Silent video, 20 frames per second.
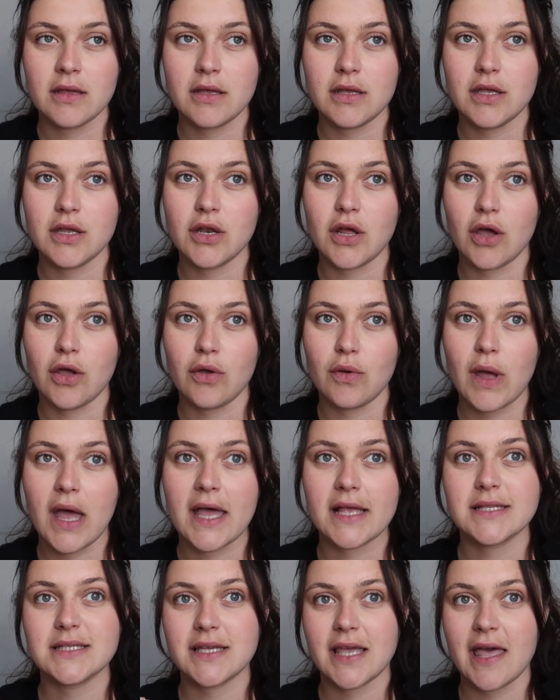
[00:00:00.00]
you know,
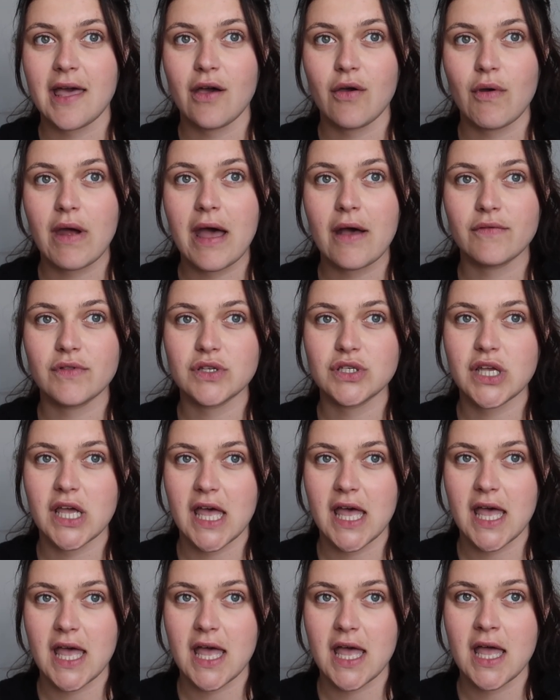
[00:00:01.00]
had to get her out of the
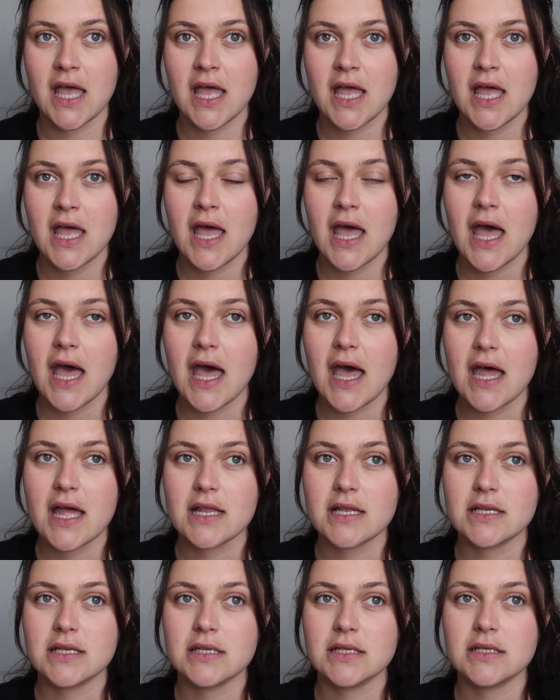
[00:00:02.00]
chair
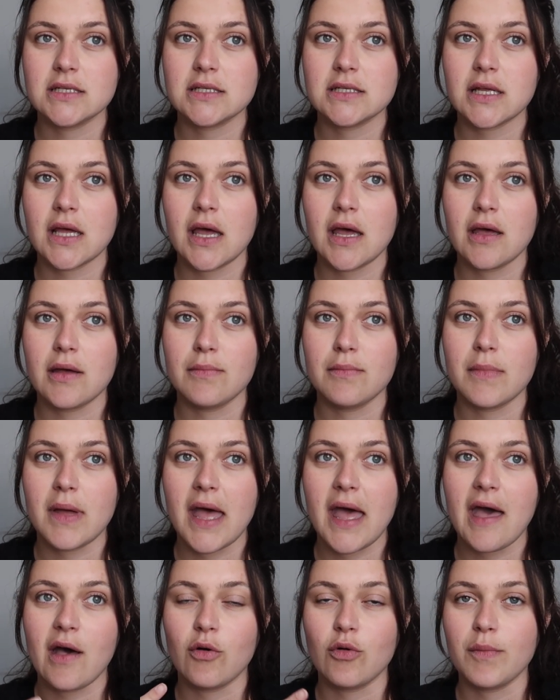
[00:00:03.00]
and um,
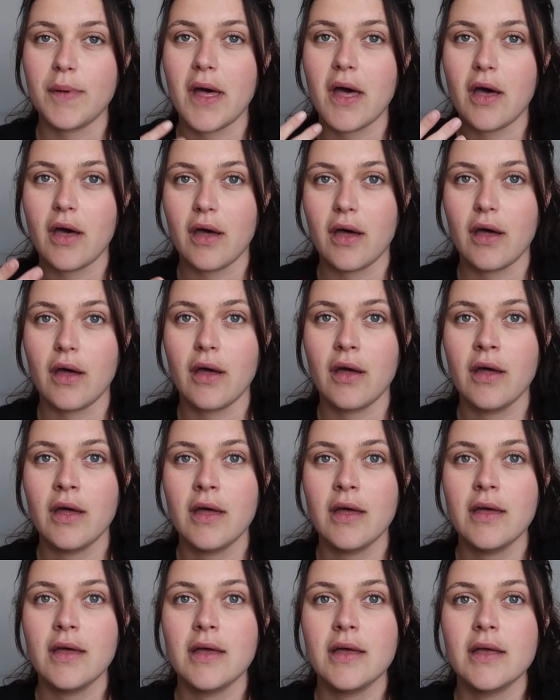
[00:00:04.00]
help her
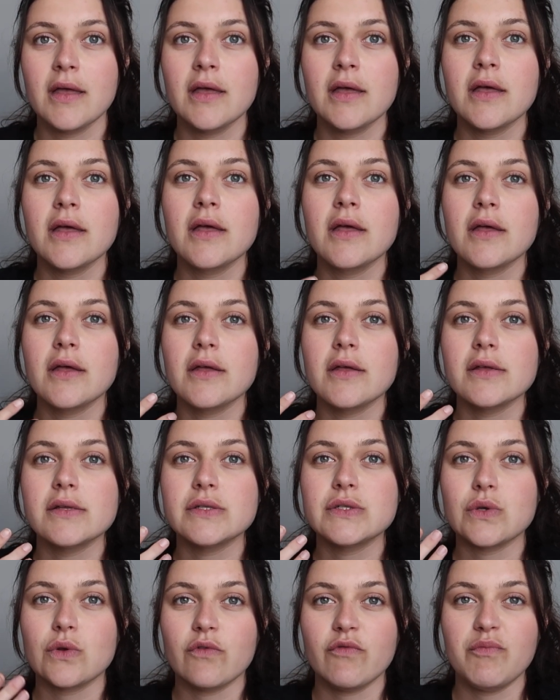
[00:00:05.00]

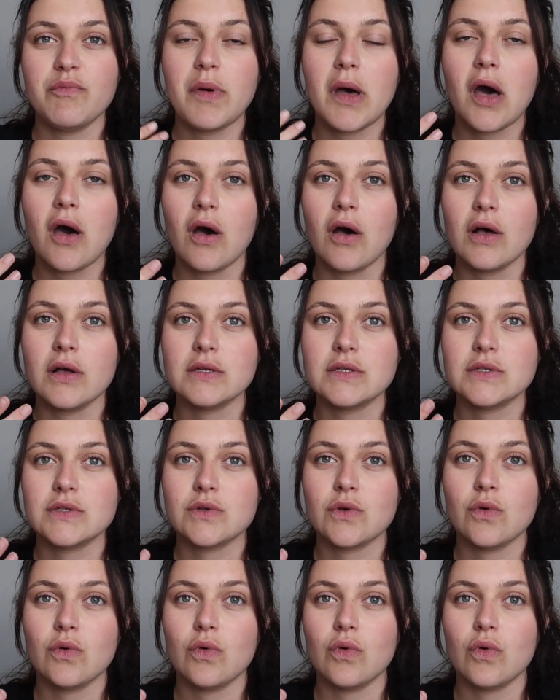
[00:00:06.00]
sort of pass
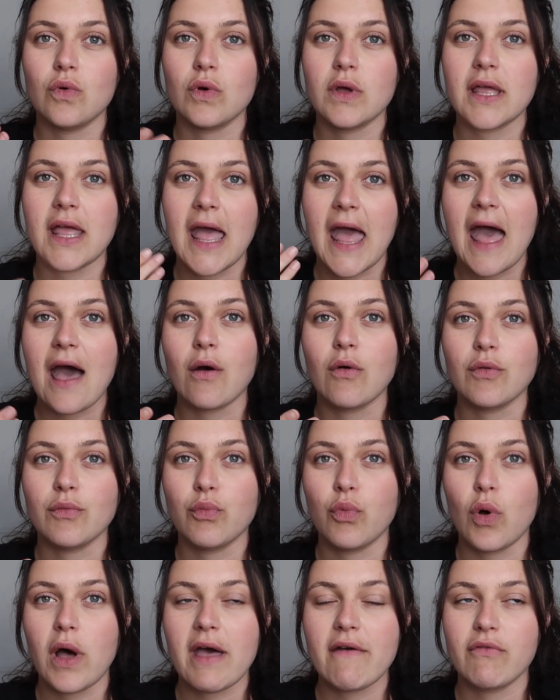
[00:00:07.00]
or get
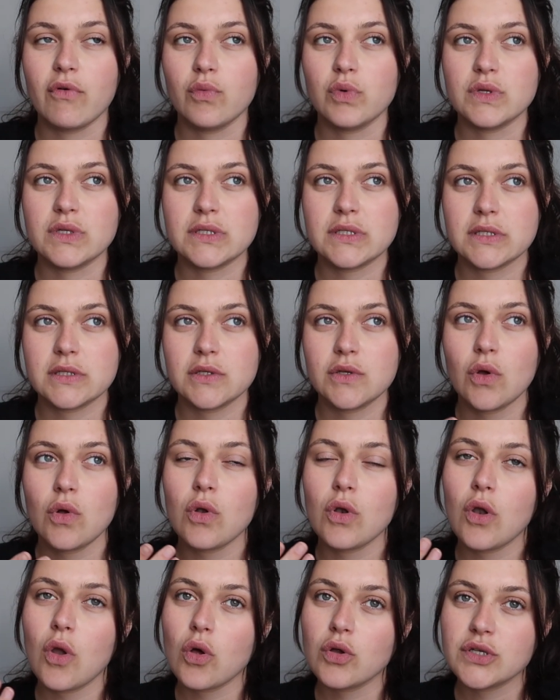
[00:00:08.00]
out whatever was
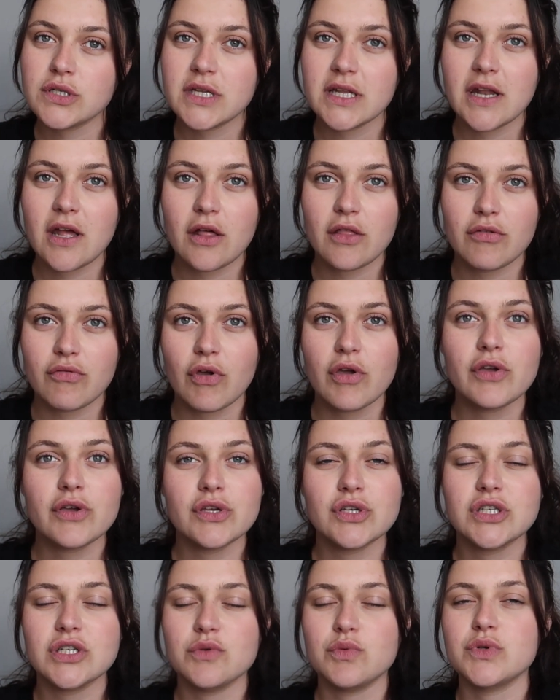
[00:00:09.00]
not lodged in her throat
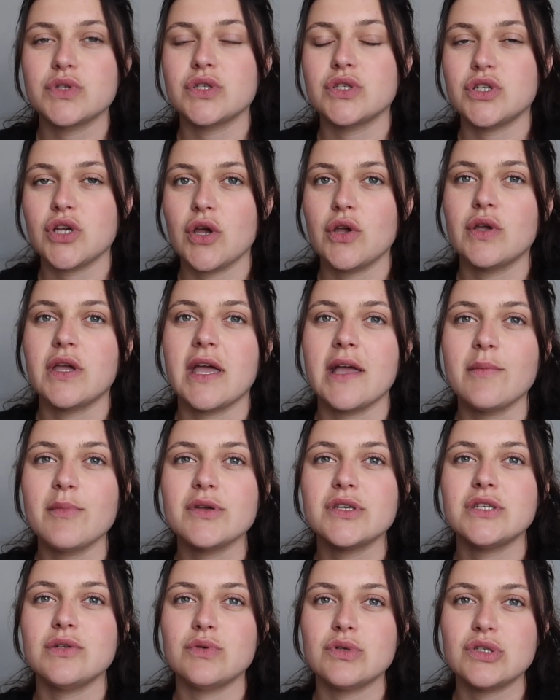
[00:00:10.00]
because she wasn't choking,
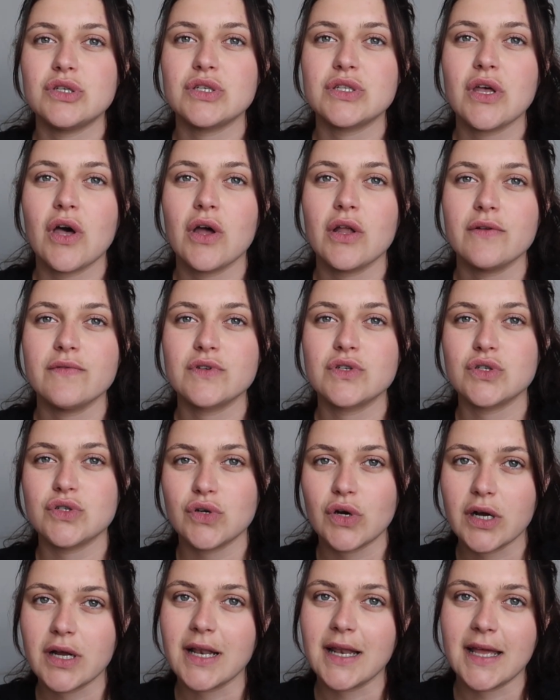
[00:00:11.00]
but she was just kind of
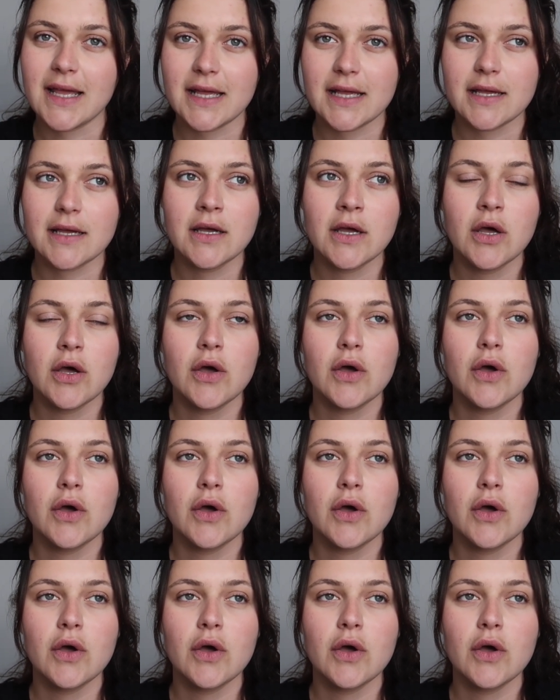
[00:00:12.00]
struggling